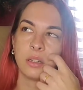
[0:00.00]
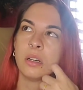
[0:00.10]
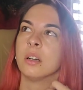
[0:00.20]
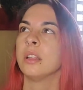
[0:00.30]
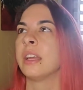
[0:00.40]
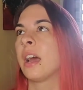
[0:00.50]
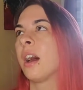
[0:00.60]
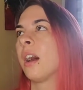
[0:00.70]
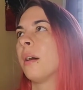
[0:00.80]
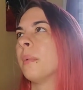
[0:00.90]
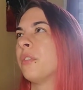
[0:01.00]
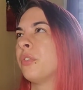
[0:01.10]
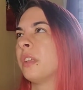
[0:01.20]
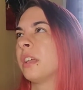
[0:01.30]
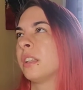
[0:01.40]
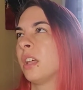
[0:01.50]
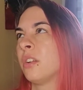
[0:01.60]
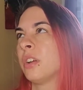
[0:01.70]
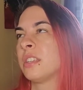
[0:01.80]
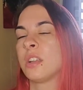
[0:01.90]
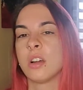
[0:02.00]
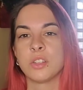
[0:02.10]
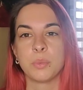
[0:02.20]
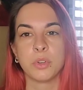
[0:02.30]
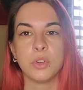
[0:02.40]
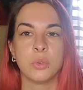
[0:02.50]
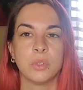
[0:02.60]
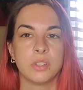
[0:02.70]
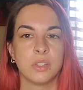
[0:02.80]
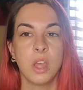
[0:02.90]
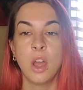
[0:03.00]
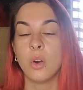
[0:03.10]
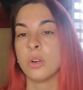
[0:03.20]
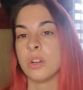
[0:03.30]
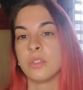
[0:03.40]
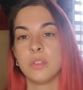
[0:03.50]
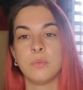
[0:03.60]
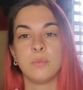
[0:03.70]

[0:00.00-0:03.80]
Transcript: Oh, like I feel like a lot of you guys are entrepreneurs or